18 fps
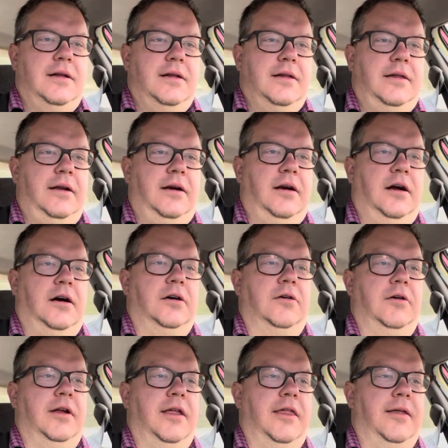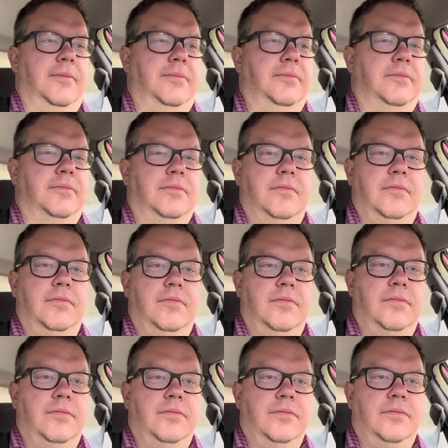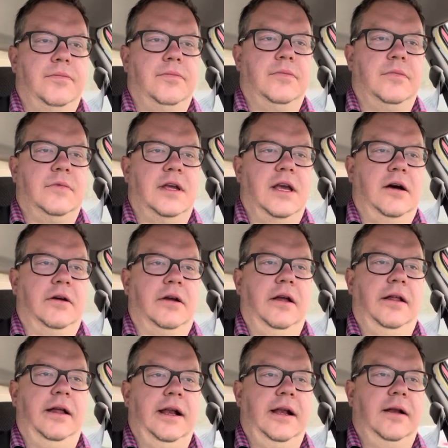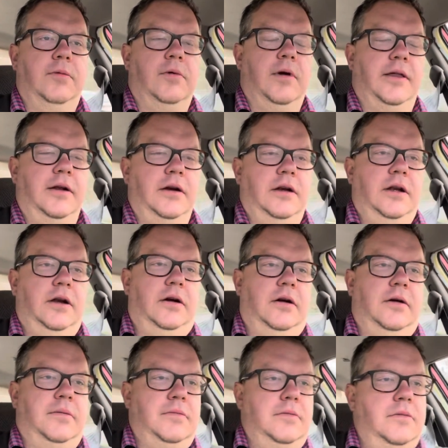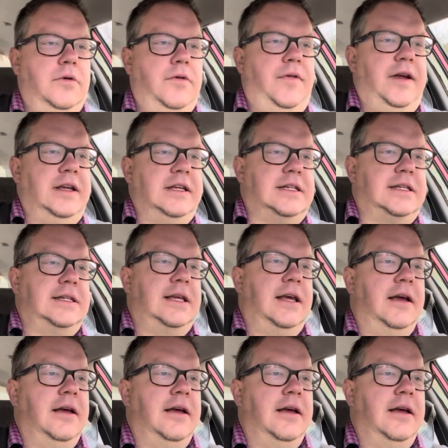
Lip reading: their algorithm calculating whether your movie's